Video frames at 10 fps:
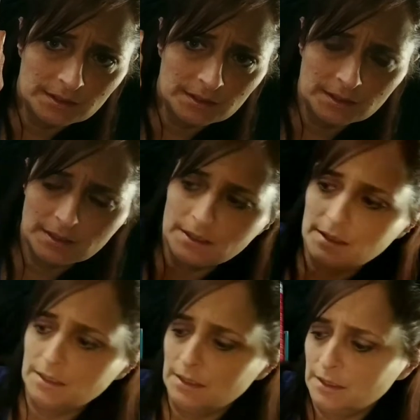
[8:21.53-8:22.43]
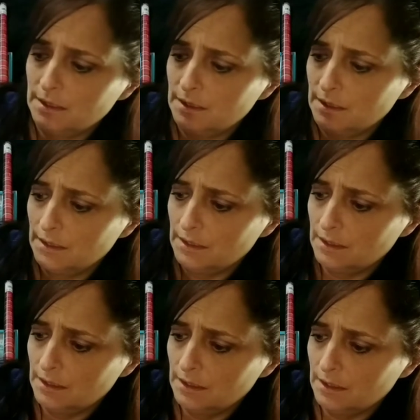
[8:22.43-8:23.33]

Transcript: Nothing is said.